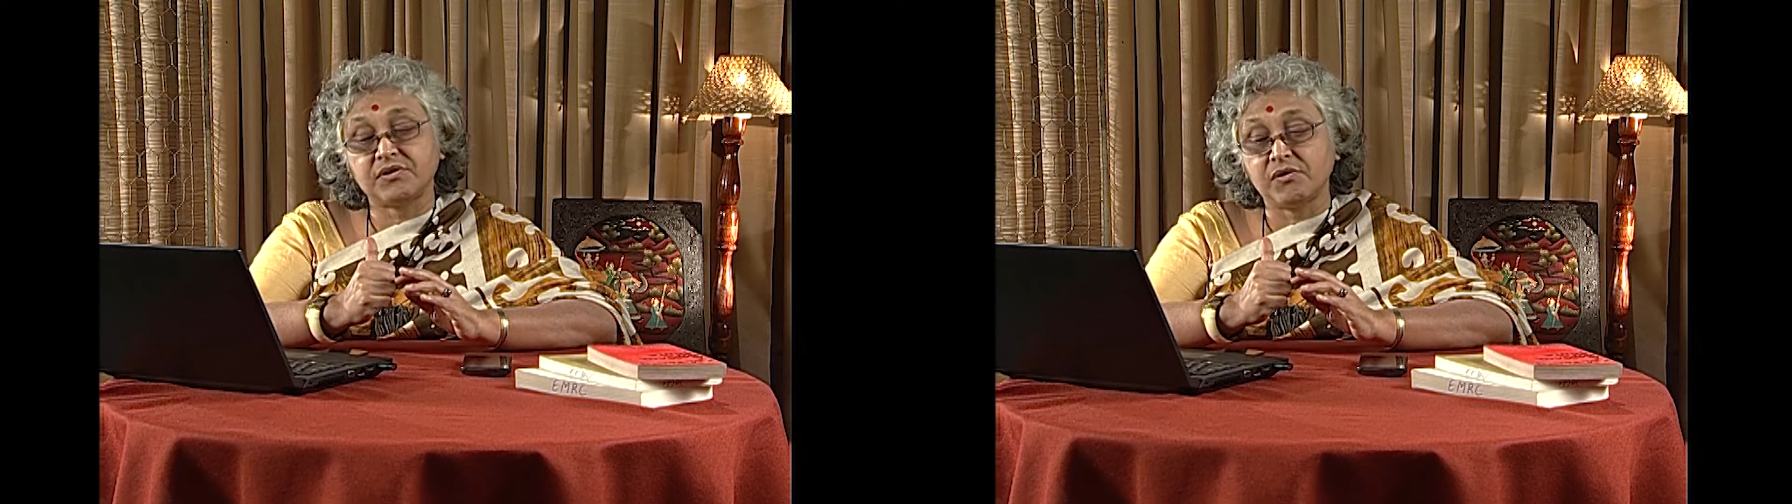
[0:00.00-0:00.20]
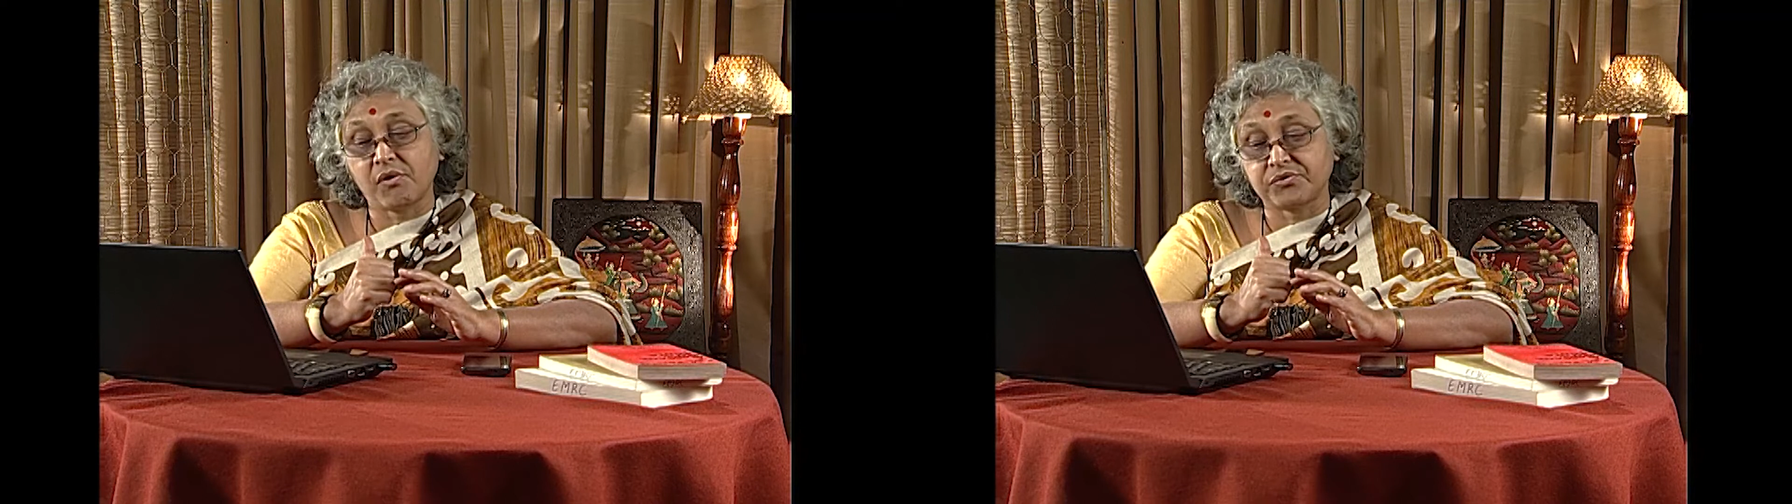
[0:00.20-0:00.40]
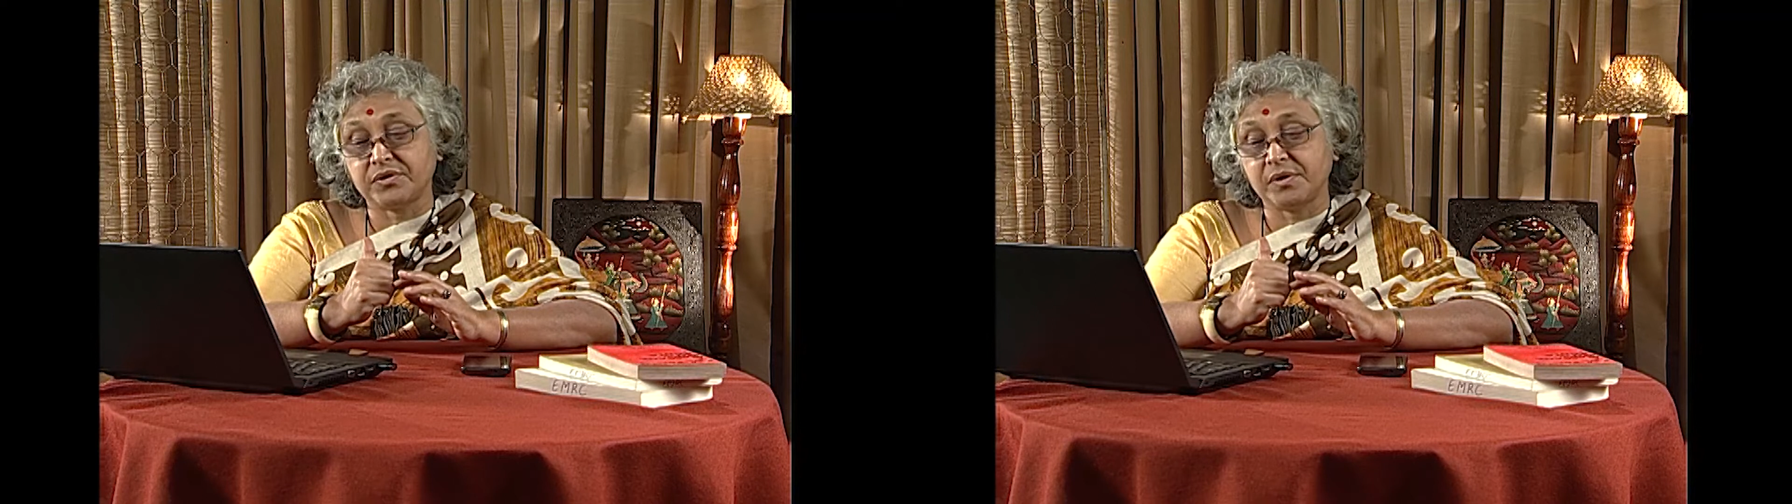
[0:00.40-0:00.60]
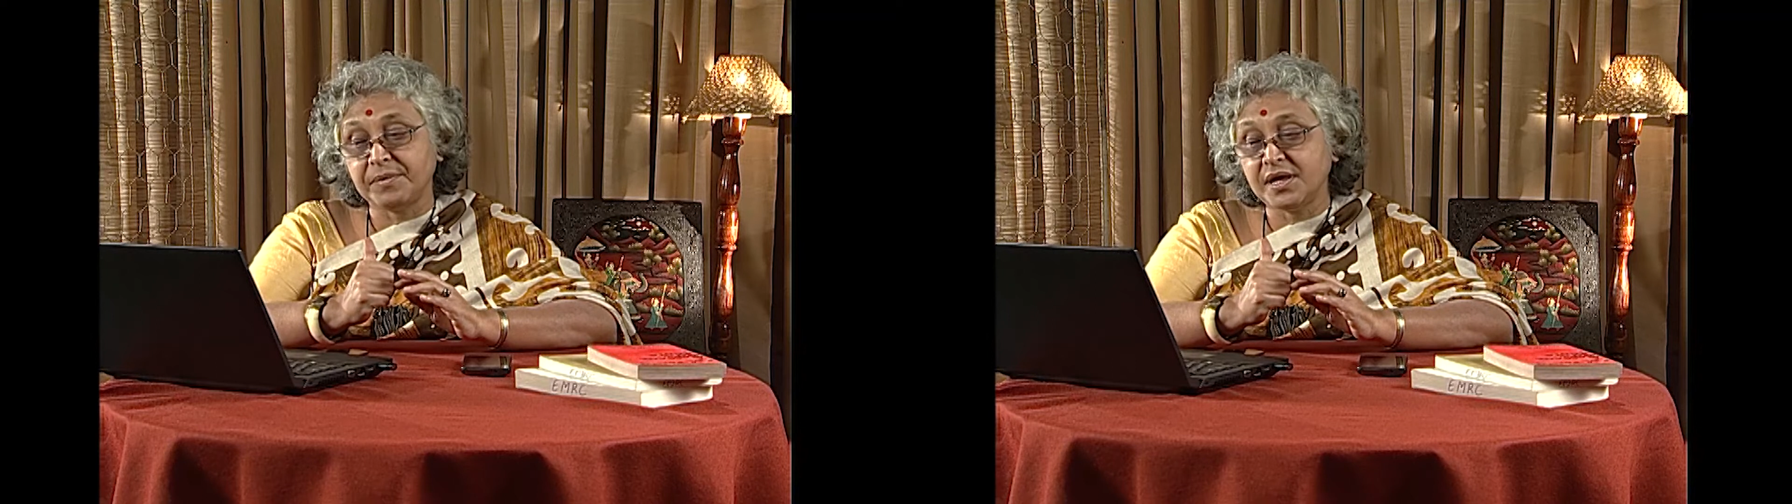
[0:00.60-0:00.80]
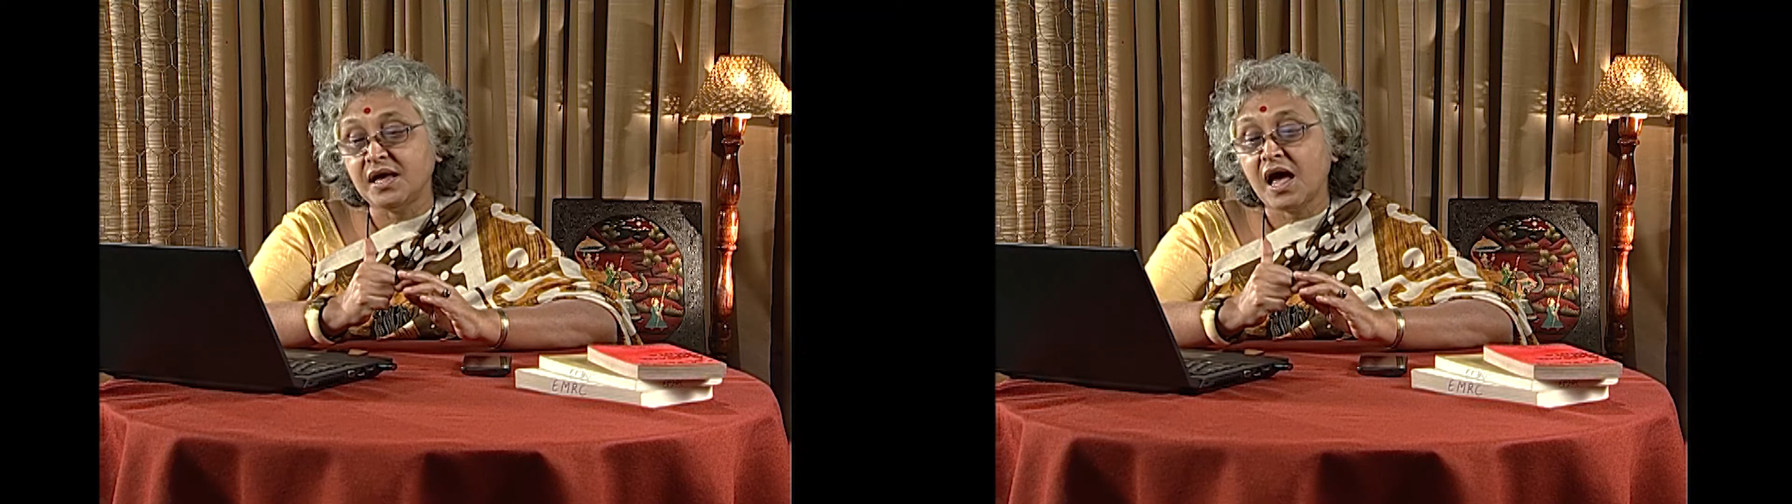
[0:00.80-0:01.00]

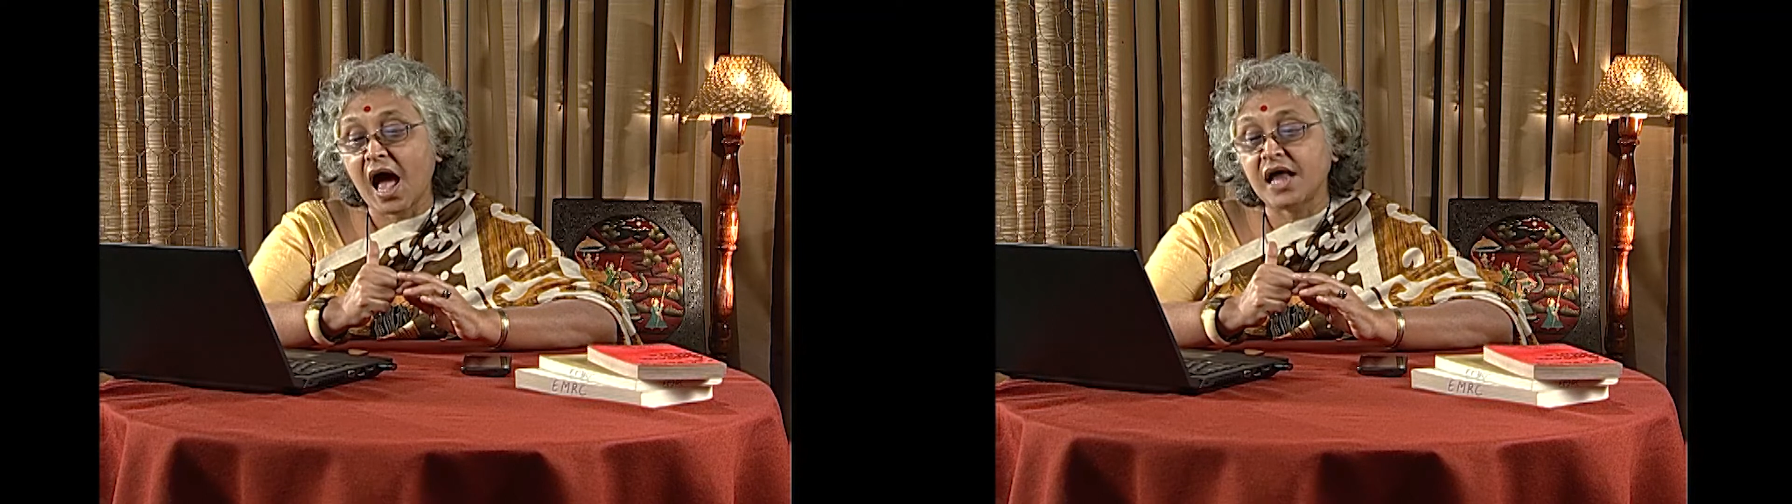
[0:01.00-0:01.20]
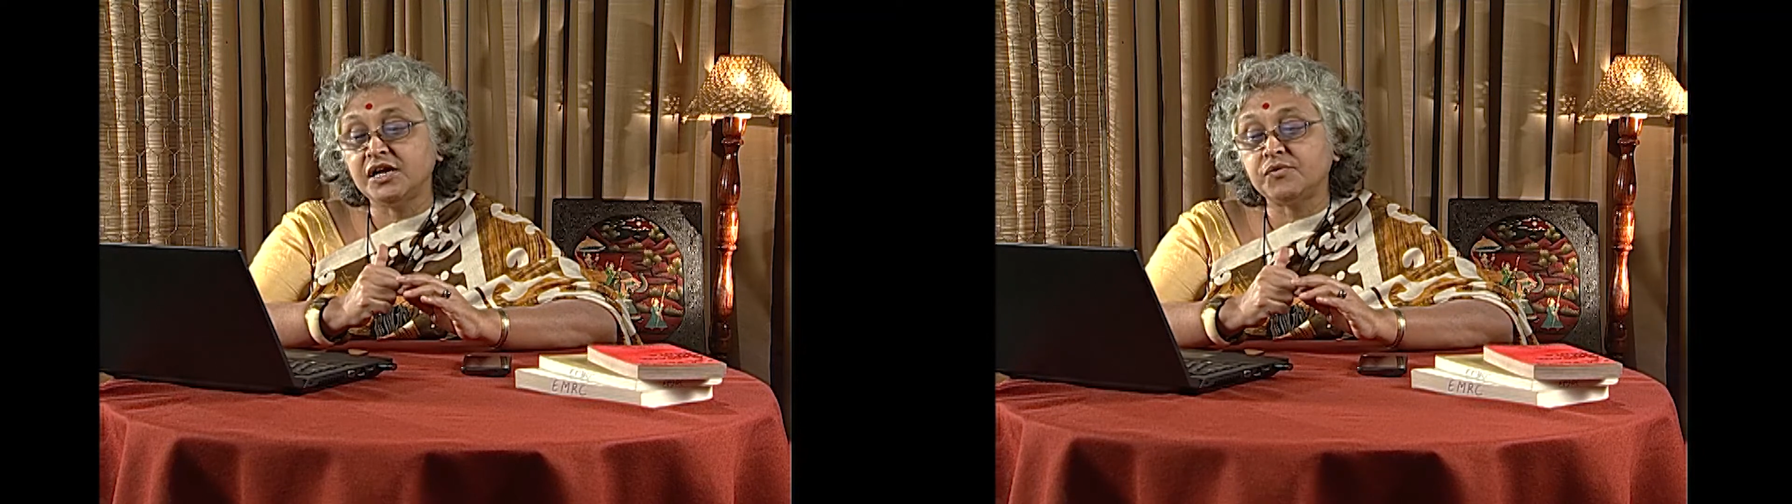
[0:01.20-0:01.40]
autonomy, and